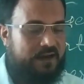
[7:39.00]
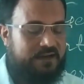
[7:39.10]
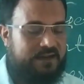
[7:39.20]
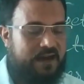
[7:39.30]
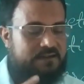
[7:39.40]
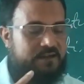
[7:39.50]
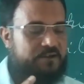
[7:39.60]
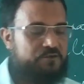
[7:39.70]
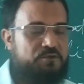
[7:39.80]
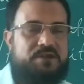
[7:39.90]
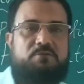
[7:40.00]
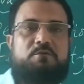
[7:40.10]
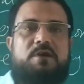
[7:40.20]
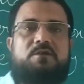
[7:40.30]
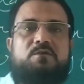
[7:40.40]
and the other is whether
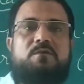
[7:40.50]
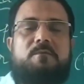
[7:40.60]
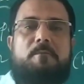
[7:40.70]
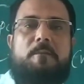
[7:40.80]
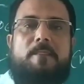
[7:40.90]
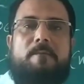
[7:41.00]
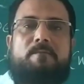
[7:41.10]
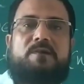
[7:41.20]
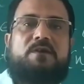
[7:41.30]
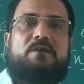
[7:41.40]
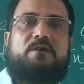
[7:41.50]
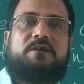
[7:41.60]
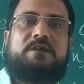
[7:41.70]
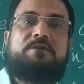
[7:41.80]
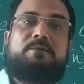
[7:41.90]
we want to
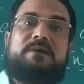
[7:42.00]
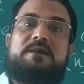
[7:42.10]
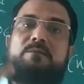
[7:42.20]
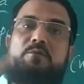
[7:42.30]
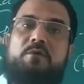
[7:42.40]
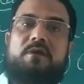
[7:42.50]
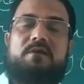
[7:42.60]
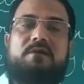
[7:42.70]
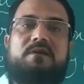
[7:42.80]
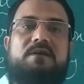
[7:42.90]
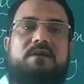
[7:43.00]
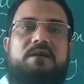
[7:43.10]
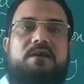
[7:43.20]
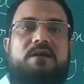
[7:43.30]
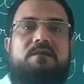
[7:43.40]
continue remaining poor.
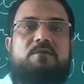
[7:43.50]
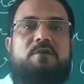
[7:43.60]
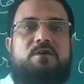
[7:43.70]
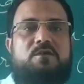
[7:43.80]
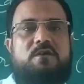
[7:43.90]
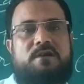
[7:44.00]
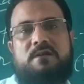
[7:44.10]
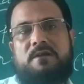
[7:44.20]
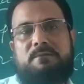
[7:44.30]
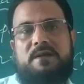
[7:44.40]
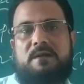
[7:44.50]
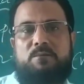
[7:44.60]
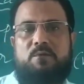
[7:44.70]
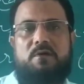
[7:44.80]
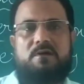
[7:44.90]
If you want to continue
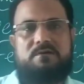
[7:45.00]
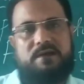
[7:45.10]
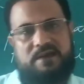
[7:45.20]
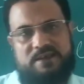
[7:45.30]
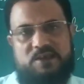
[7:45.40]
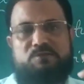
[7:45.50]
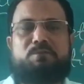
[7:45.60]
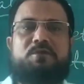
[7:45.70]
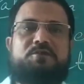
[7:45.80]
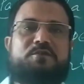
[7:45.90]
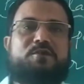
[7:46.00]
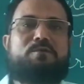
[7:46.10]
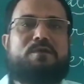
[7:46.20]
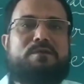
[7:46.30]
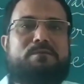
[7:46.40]
remaining poor, then increase population, no
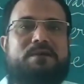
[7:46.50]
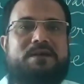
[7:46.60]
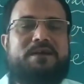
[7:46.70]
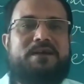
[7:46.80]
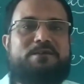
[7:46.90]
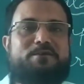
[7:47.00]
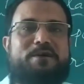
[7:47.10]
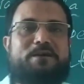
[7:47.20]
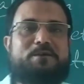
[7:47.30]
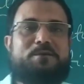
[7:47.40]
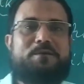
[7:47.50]
problem. If you want